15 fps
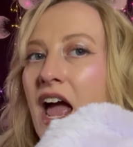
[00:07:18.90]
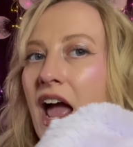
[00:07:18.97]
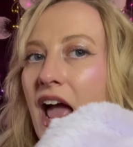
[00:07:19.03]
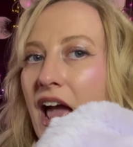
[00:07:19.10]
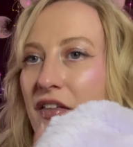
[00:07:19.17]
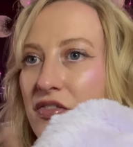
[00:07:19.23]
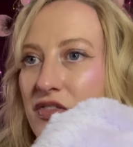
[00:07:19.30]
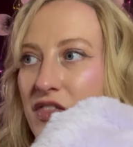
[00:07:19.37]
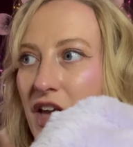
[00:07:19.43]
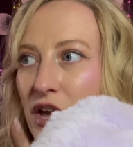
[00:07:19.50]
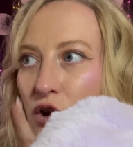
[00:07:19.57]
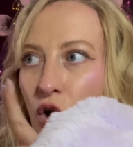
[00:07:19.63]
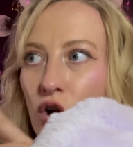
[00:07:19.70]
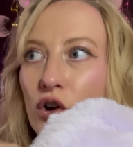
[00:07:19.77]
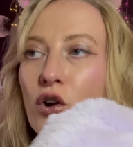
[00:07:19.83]
And they
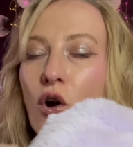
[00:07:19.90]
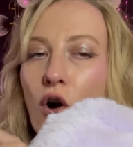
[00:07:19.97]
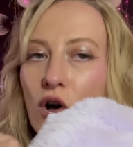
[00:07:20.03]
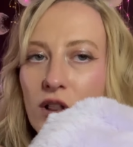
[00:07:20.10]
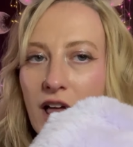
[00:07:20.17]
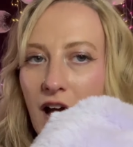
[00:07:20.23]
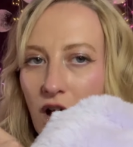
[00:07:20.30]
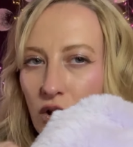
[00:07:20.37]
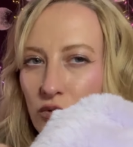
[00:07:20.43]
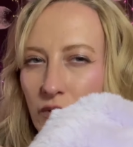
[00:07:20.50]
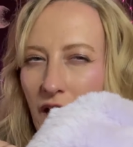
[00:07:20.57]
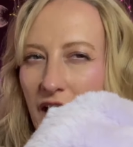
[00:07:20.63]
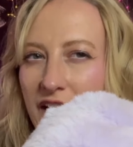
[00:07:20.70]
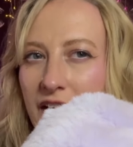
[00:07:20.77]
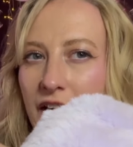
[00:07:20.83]
are all out
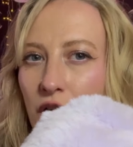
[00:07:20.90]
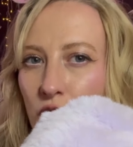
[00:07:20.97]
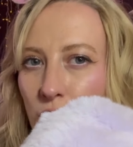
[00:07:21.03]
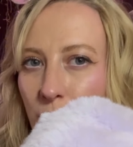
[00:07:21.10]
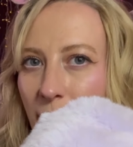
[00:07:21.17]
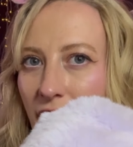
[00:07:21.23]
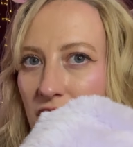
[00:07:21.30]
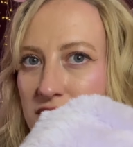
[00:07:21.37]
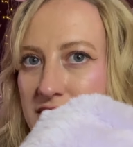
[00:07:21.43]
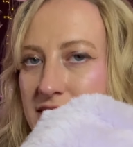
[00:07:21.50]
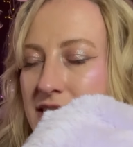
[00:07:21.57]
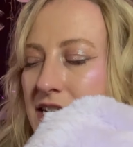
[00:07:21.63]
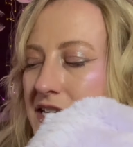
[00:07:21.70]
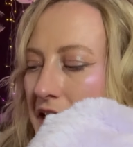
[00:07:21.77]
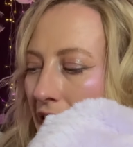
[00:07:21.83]
riding around
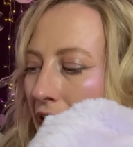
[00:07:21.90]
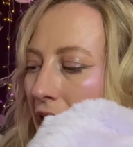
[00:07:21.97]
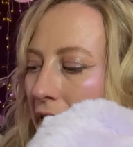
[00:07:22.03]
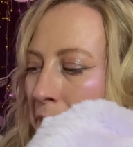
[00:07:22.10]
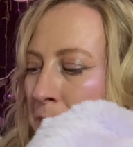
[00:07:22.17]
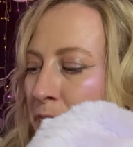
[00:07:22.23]
today.